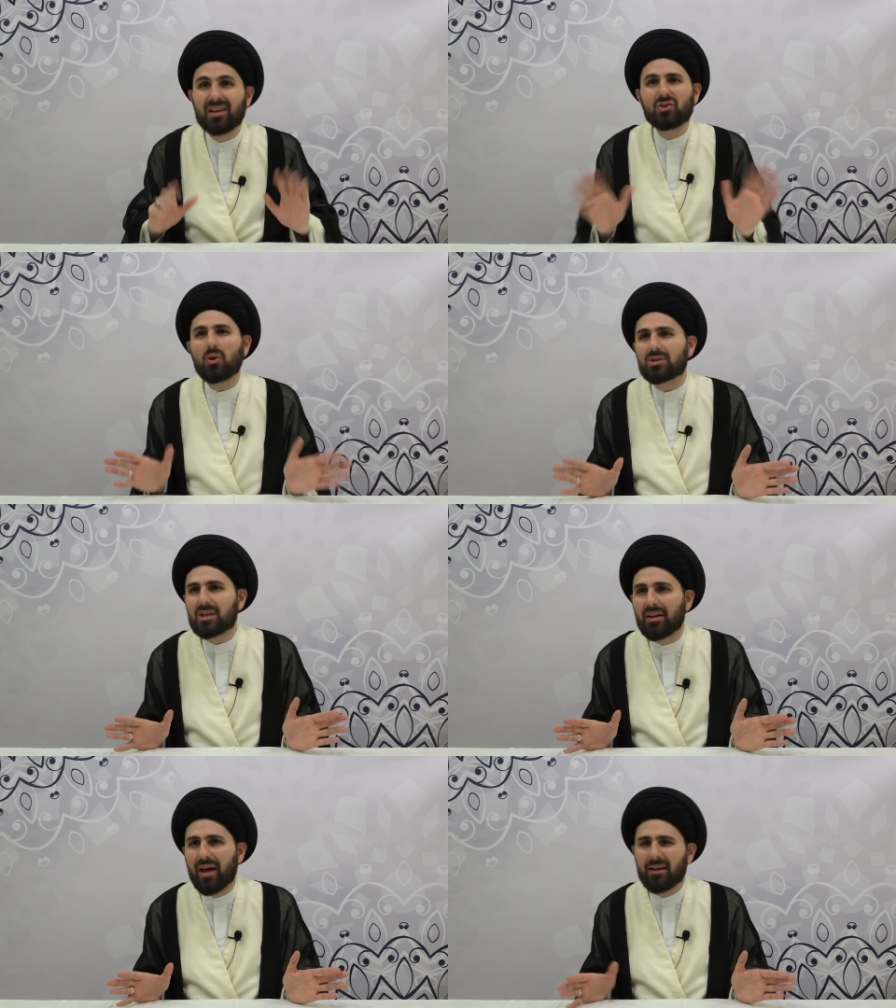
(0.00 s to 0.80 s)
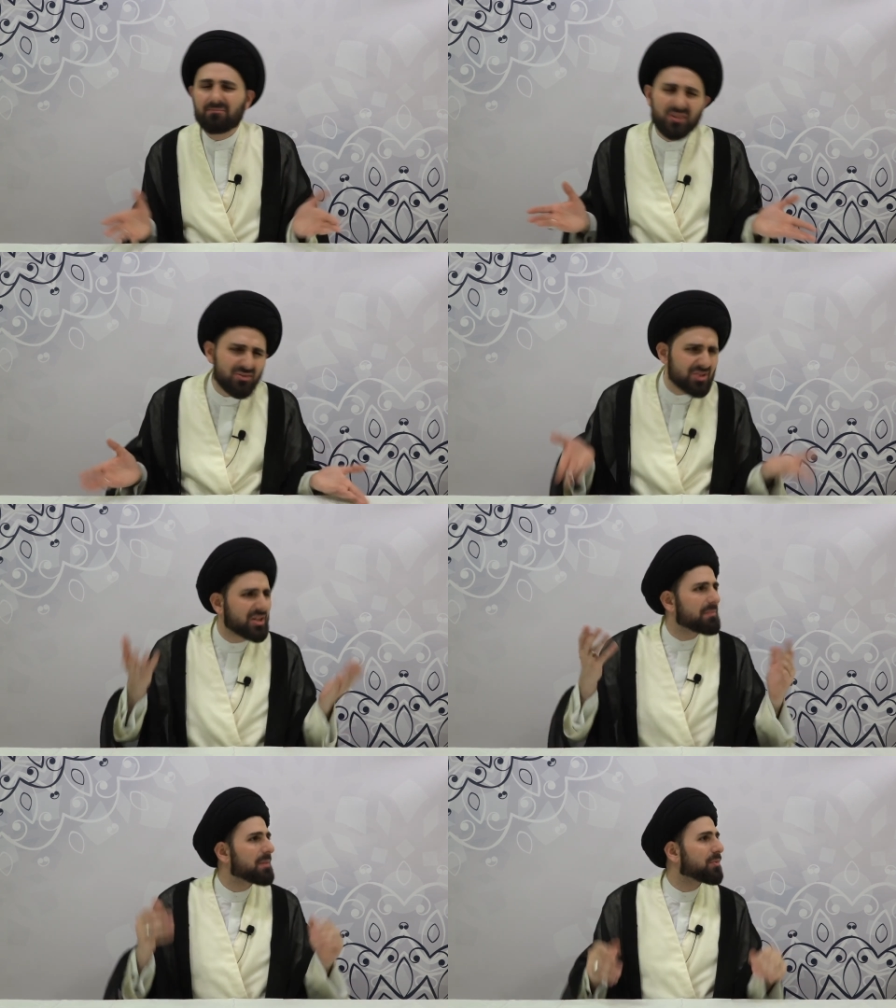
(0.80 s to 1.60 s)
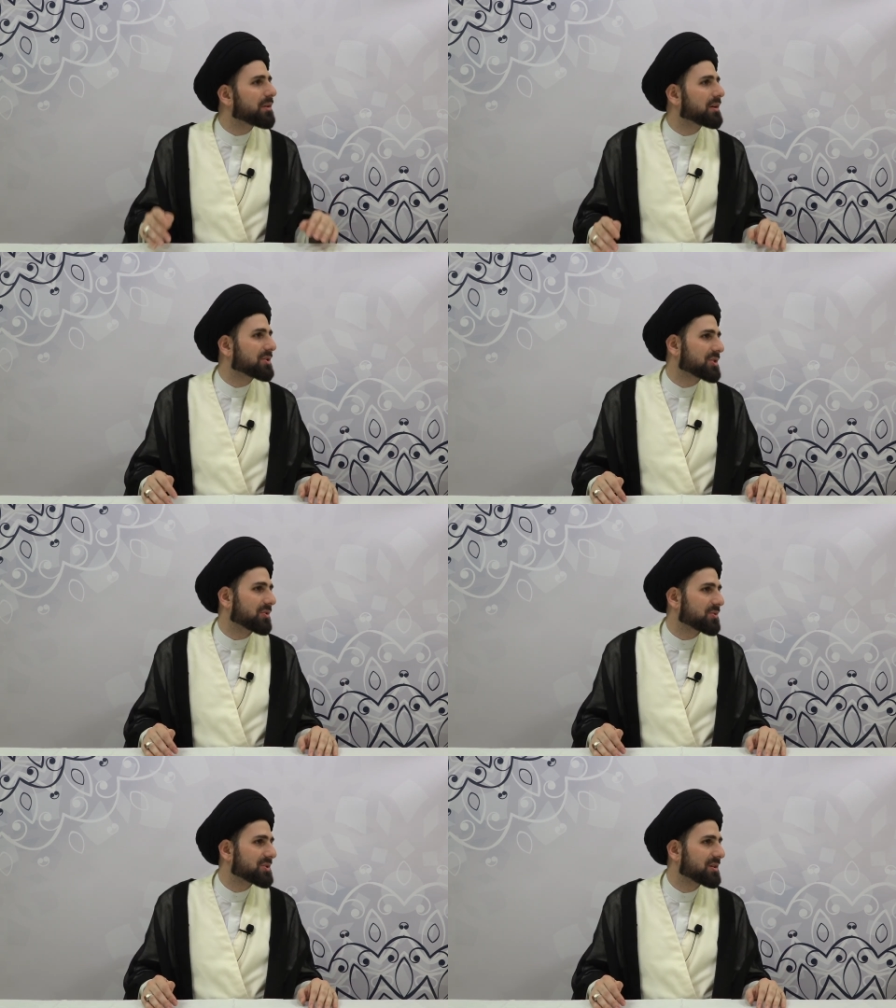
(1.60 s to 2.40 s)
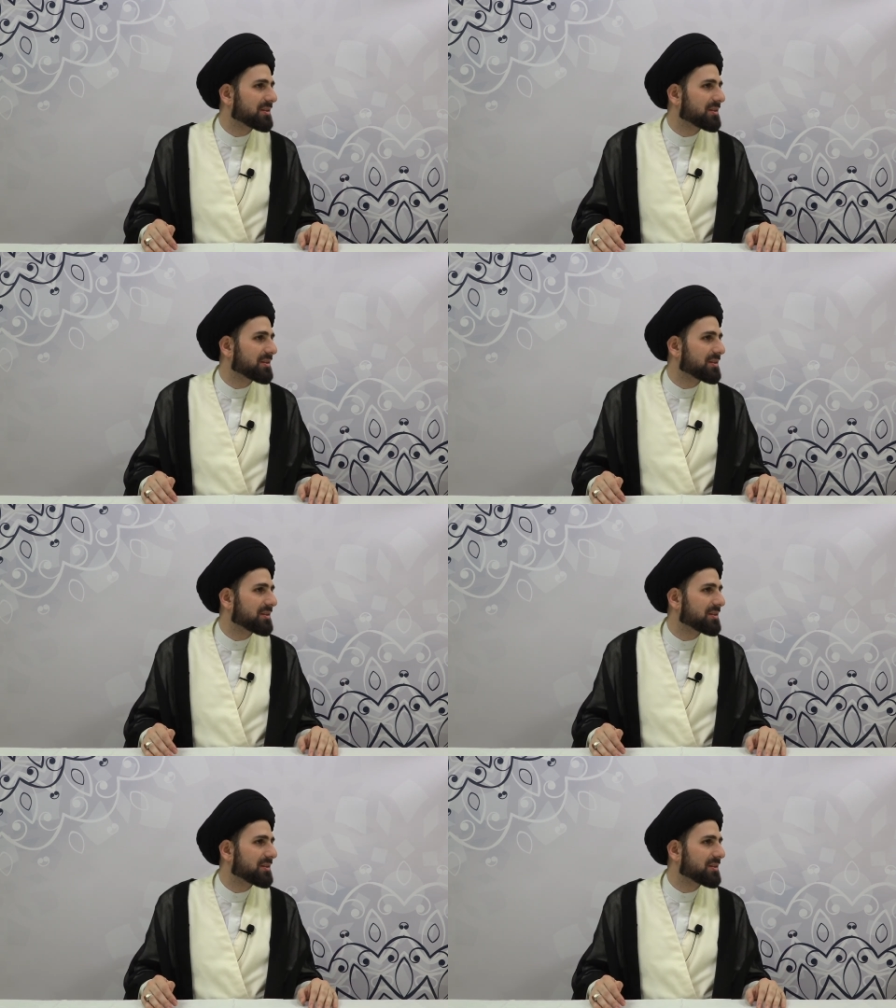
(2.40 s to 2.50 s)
Don't say that. Just come up with an excuse.